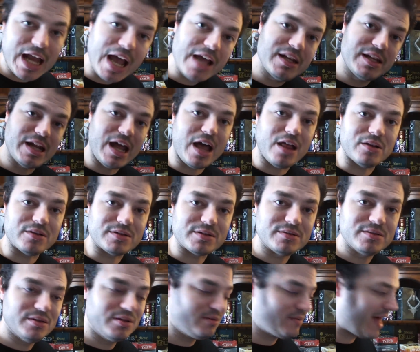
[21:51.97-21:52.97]
for
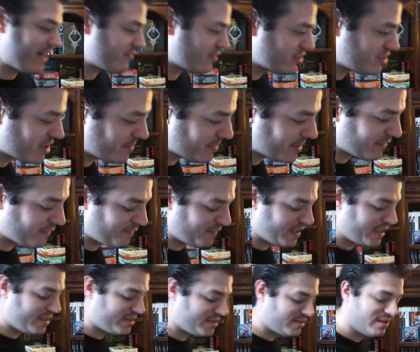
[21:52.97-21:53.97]
$90. After shipping
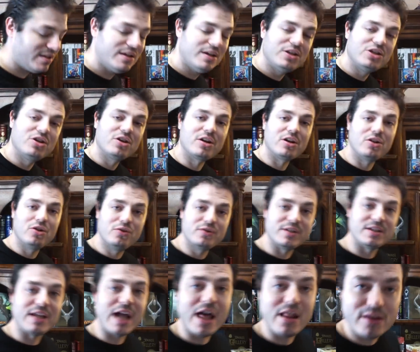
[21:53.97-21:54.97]
and fees, you're going to
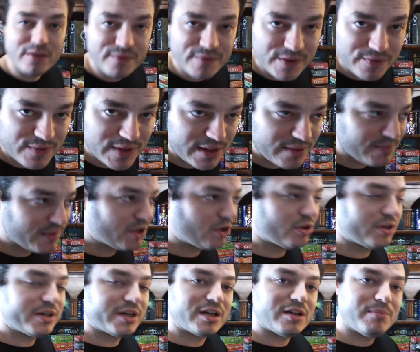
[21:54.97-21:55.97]
lose $1.50
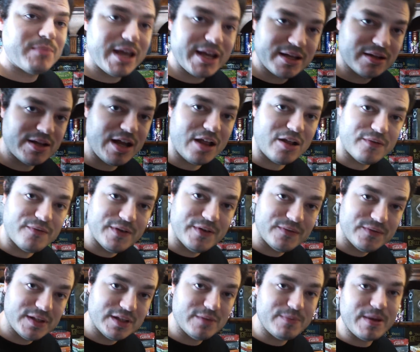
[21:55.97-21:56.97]
or you're going to make
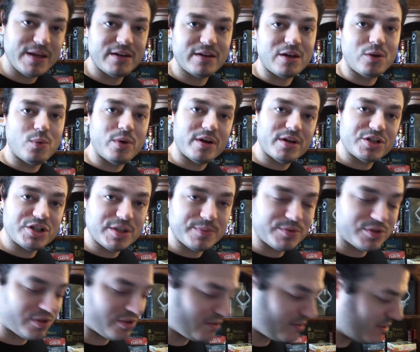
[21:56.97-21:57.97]
$1.50 depending on where it
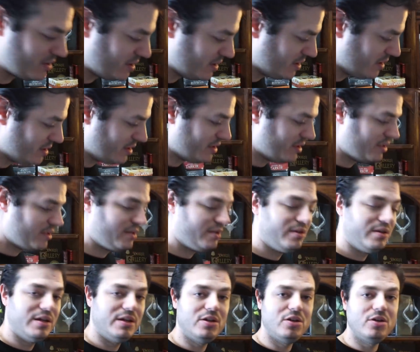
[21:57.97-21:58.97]
ships to.
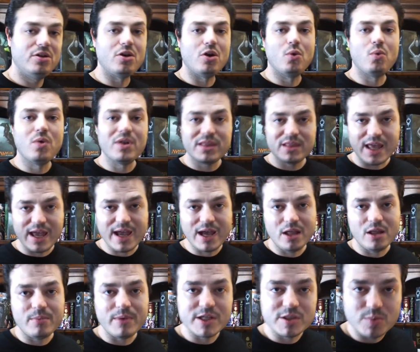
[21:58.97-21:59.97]
And you go, what the
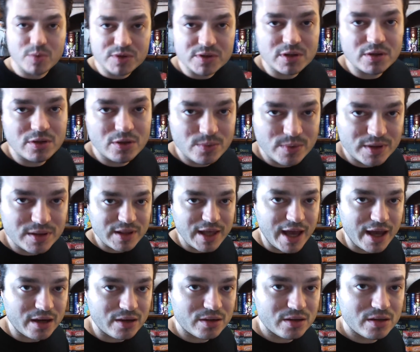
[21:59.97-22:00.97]
hell am I supposed to
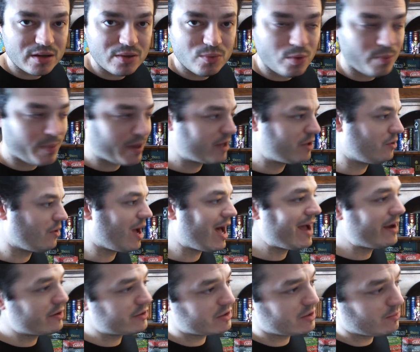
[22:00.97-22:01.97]
with that? What am I going to do?
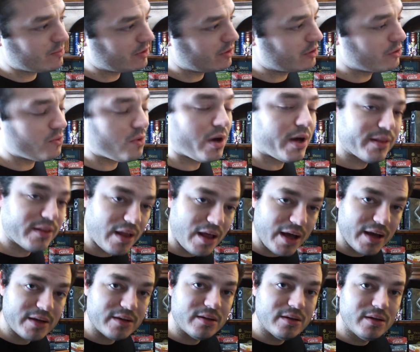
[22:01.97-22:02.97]
Hire someone to do
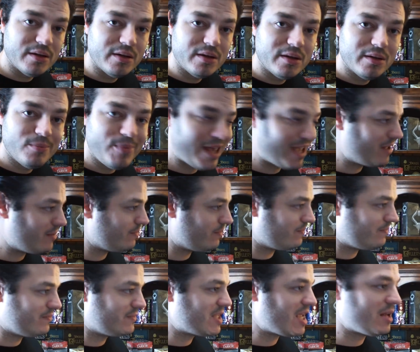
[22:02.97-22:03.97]
online? Pay
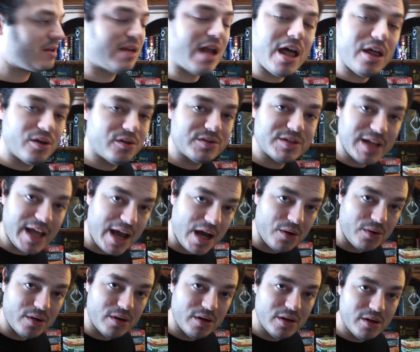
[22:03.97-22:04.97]
them $10 an
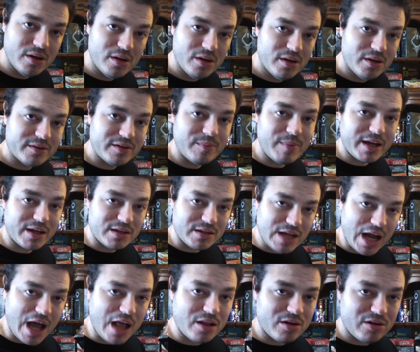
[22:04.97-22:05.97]
hour to make
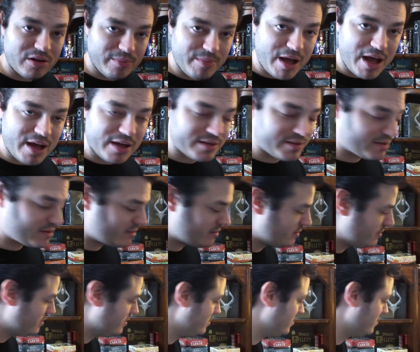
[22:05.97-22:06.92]
$1 a box?